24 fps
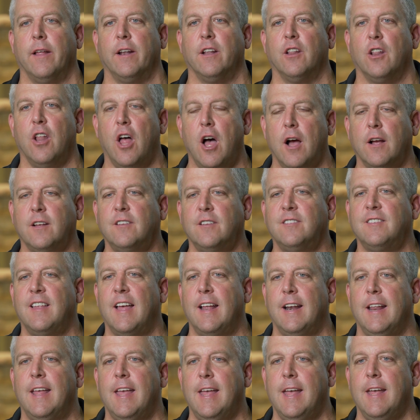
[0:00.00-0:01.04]
It locks
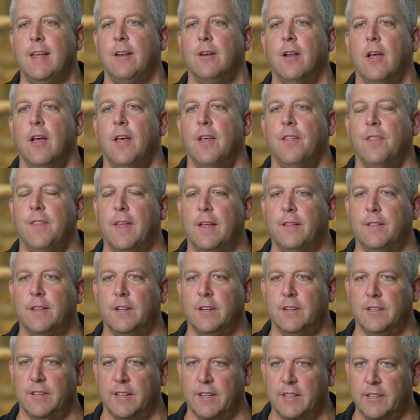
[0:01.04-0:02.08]
that heat that
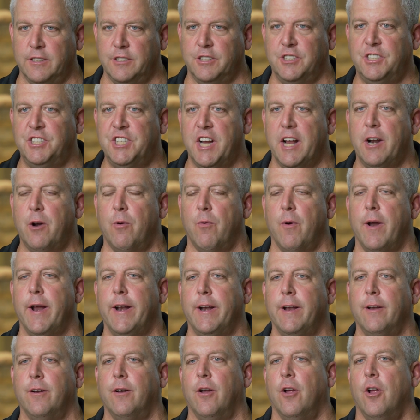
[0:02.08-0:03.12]
is
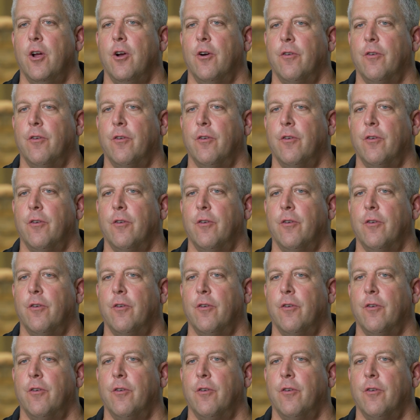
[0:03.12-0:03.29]
generated